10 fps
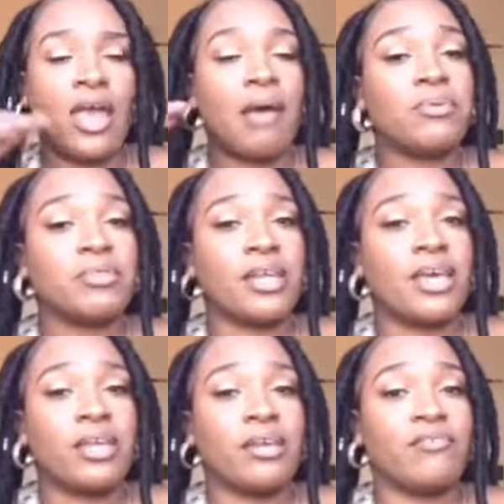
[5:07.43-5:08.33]
apple
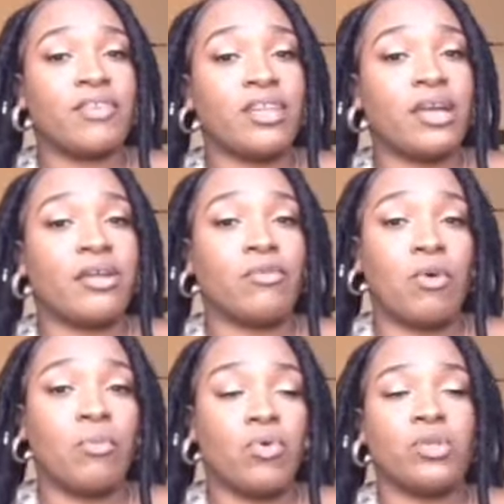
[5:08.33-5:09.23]
cider vinegar and
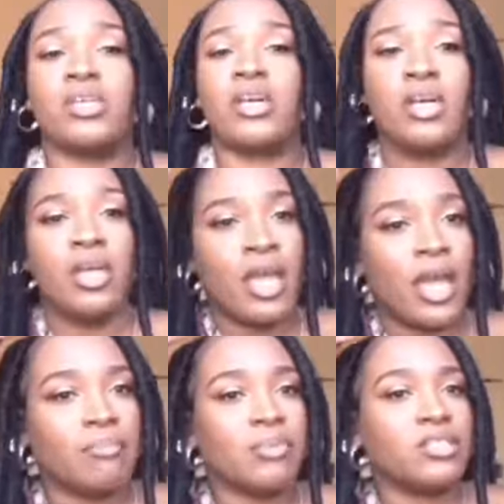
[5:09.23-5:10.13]
warm water
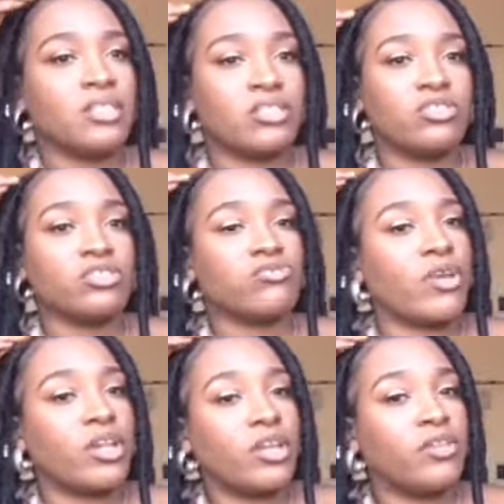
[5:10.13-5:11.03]
and basically just
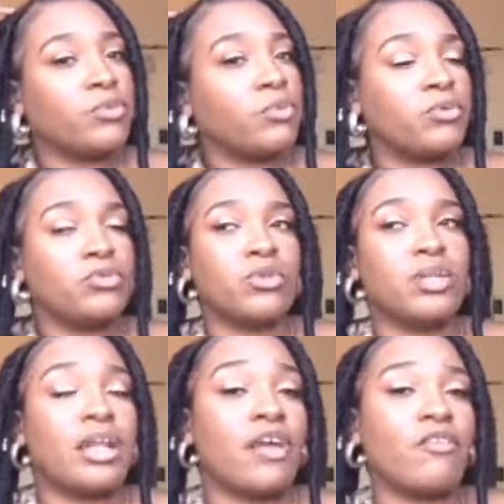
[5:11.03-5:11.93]
running it through to
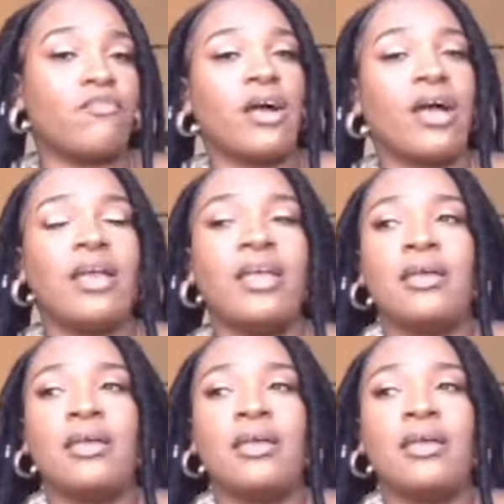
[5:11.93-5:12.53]
clarify.